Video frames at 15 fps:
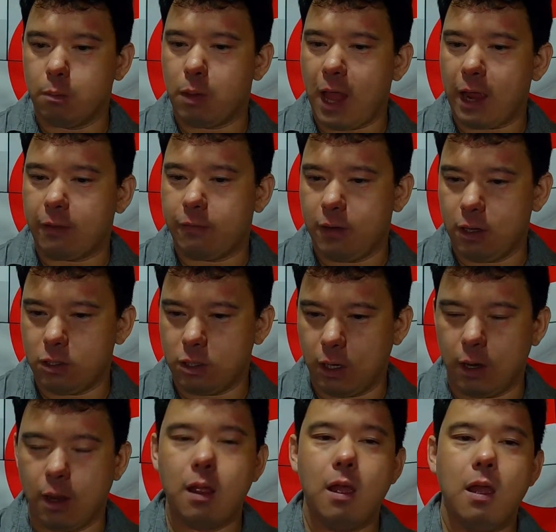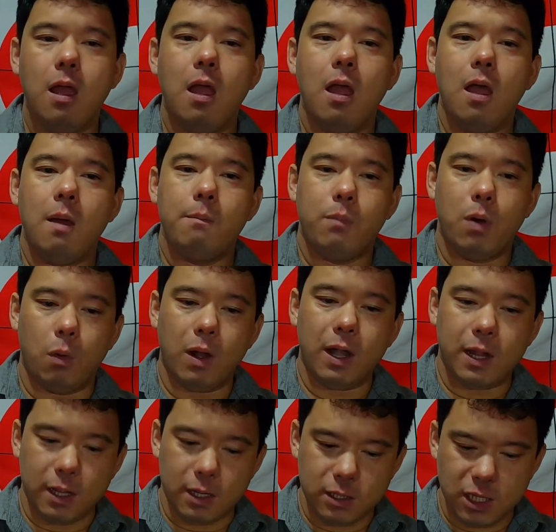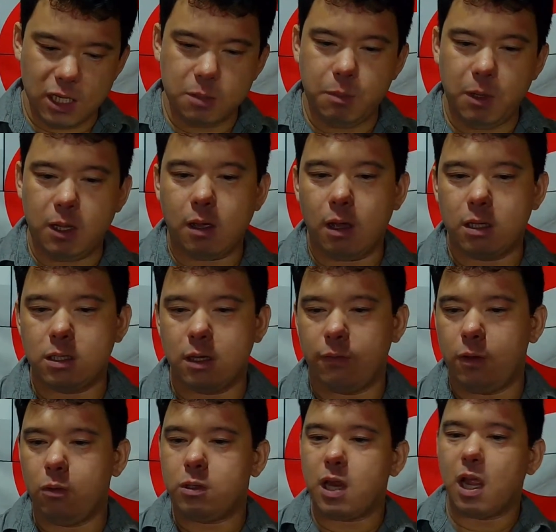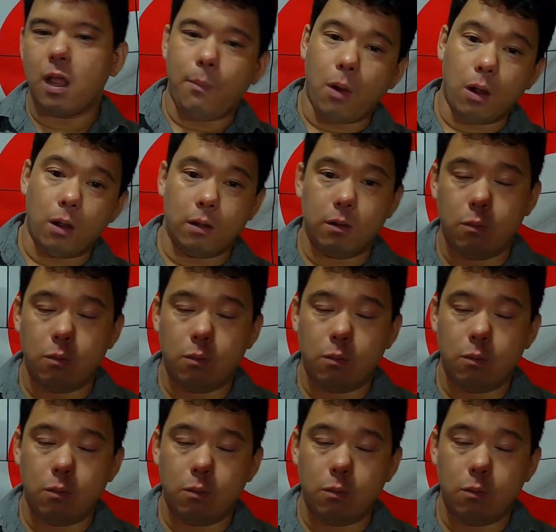black finishing. But what it is because if you take apart